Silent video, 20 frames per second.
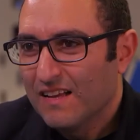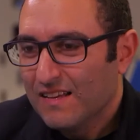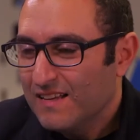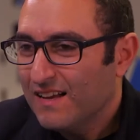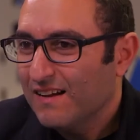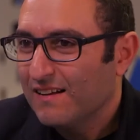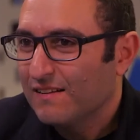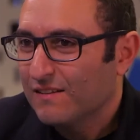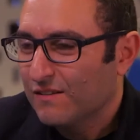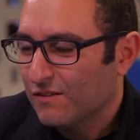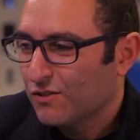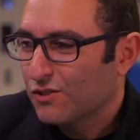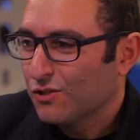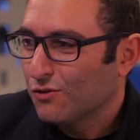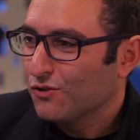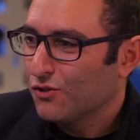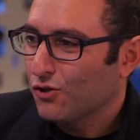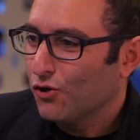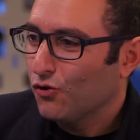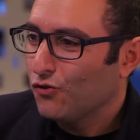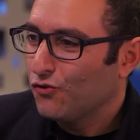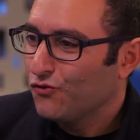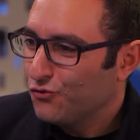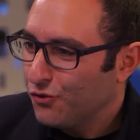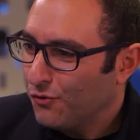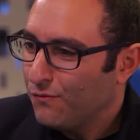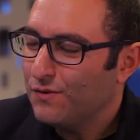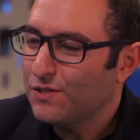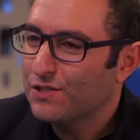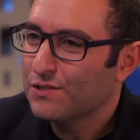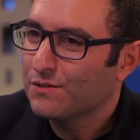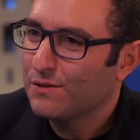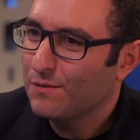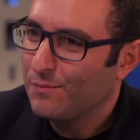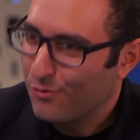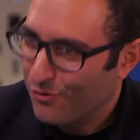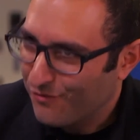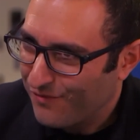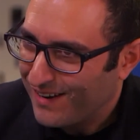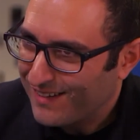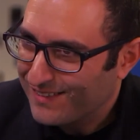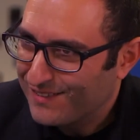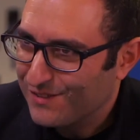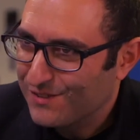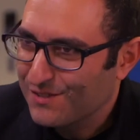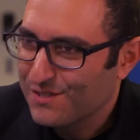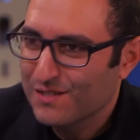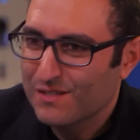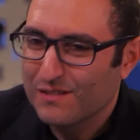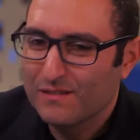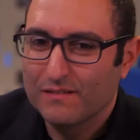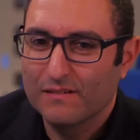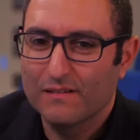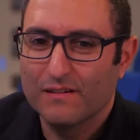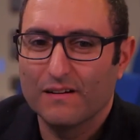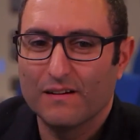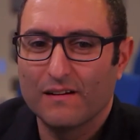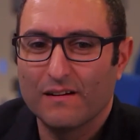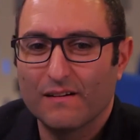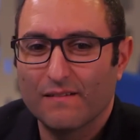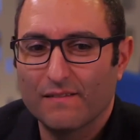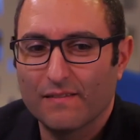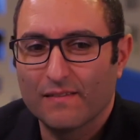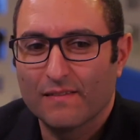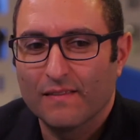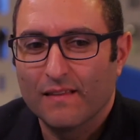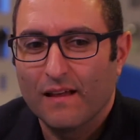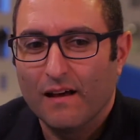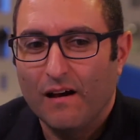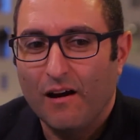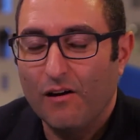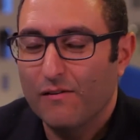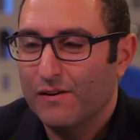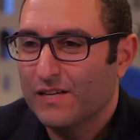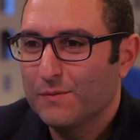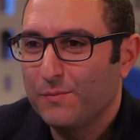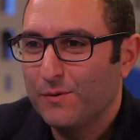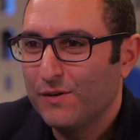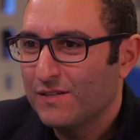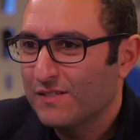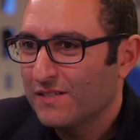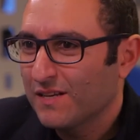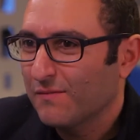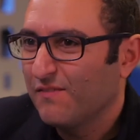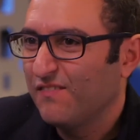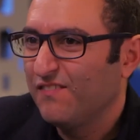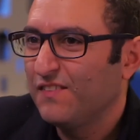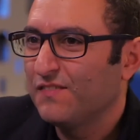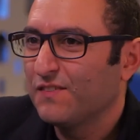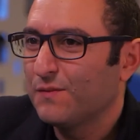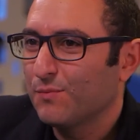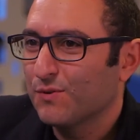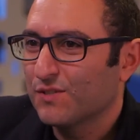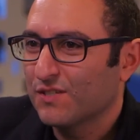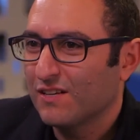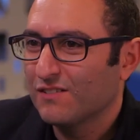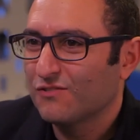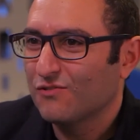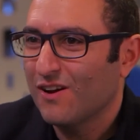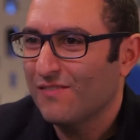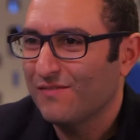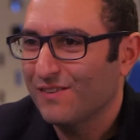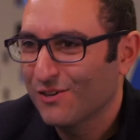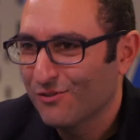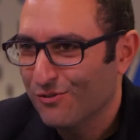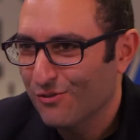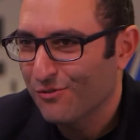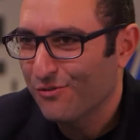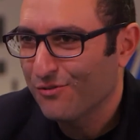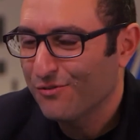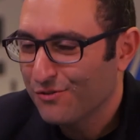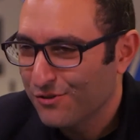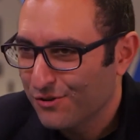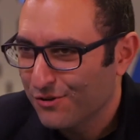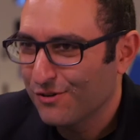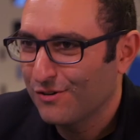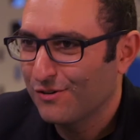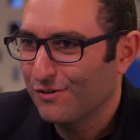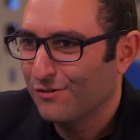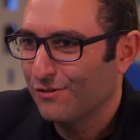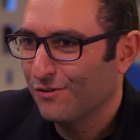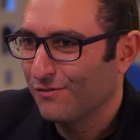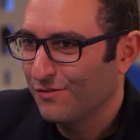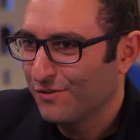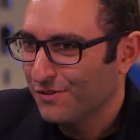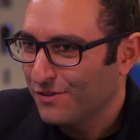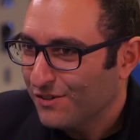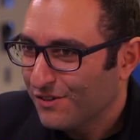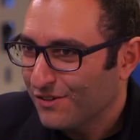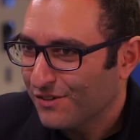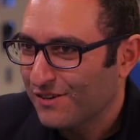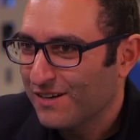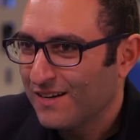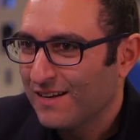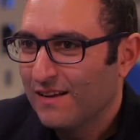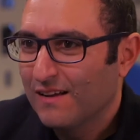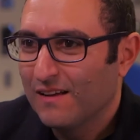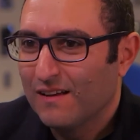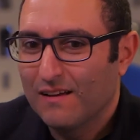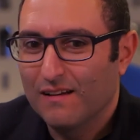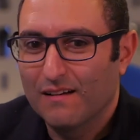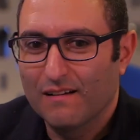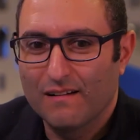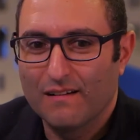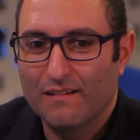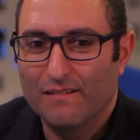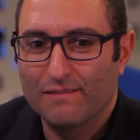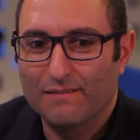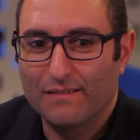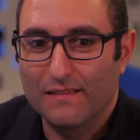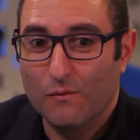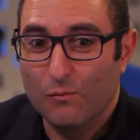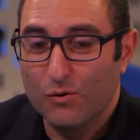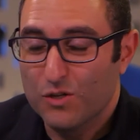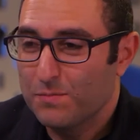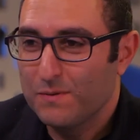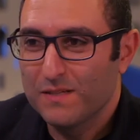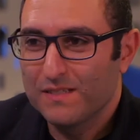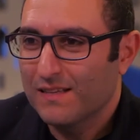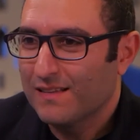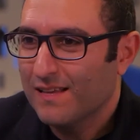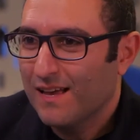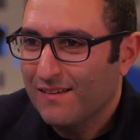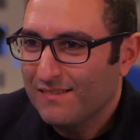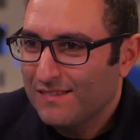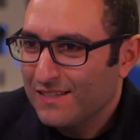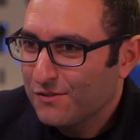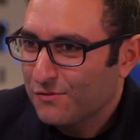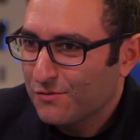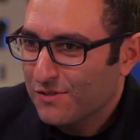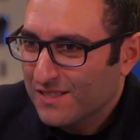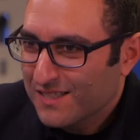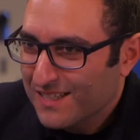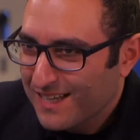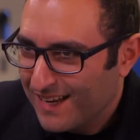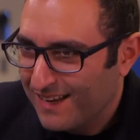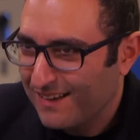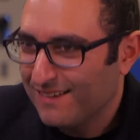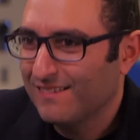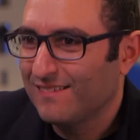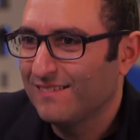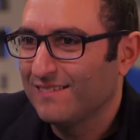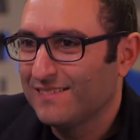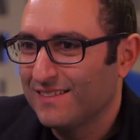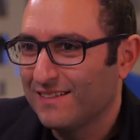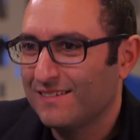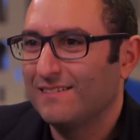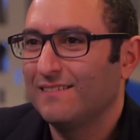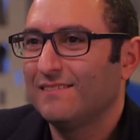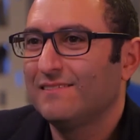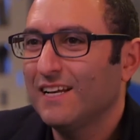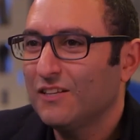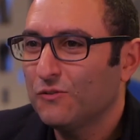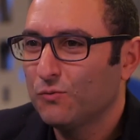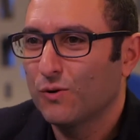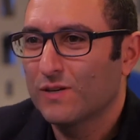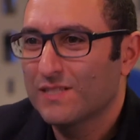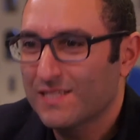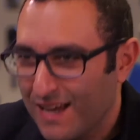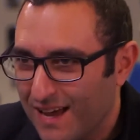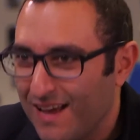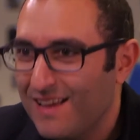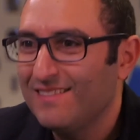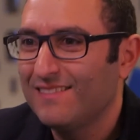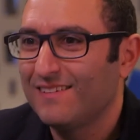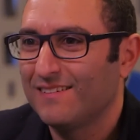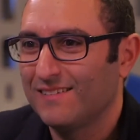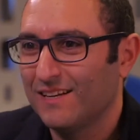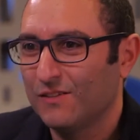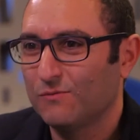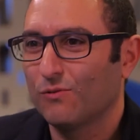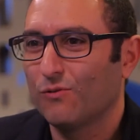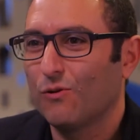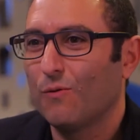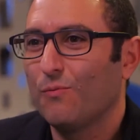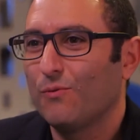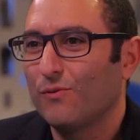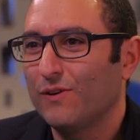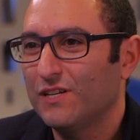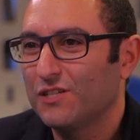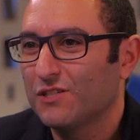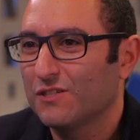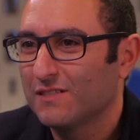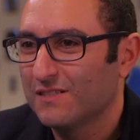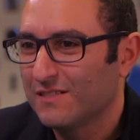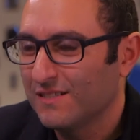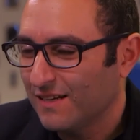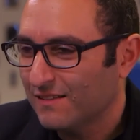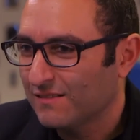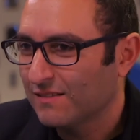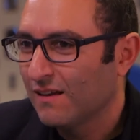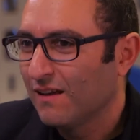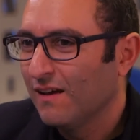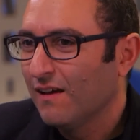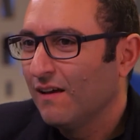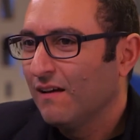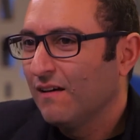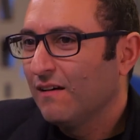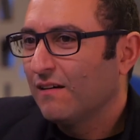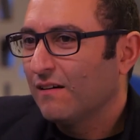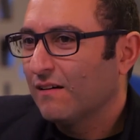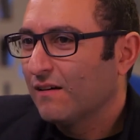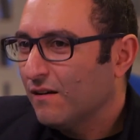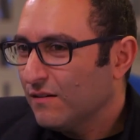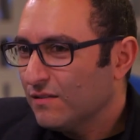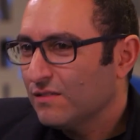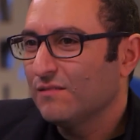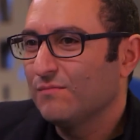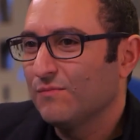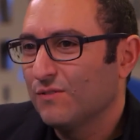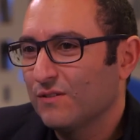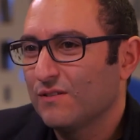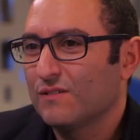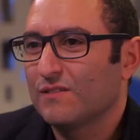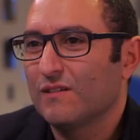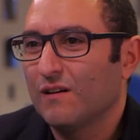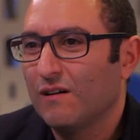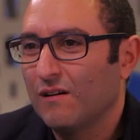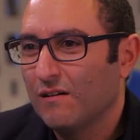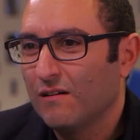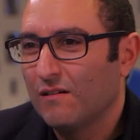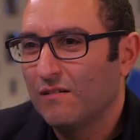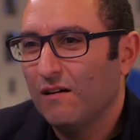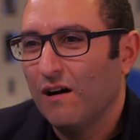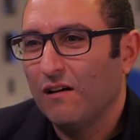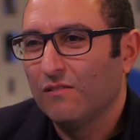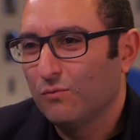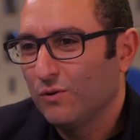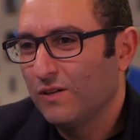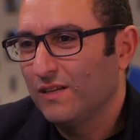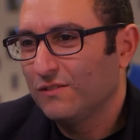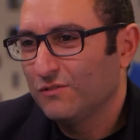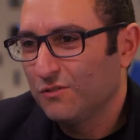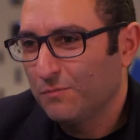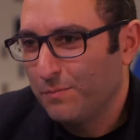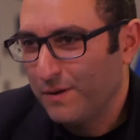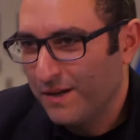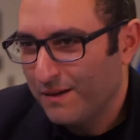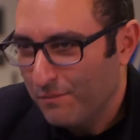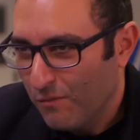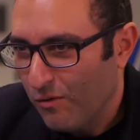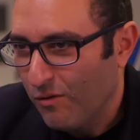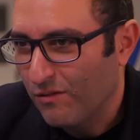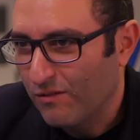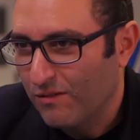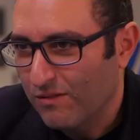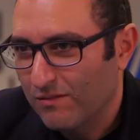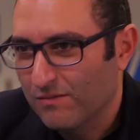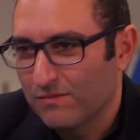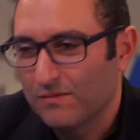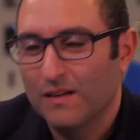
Yeah, so service providers are experiencing 50% traffic growth year over year, which means that they need to scale their networks and their network operations, yet customers are unwilling to pay more.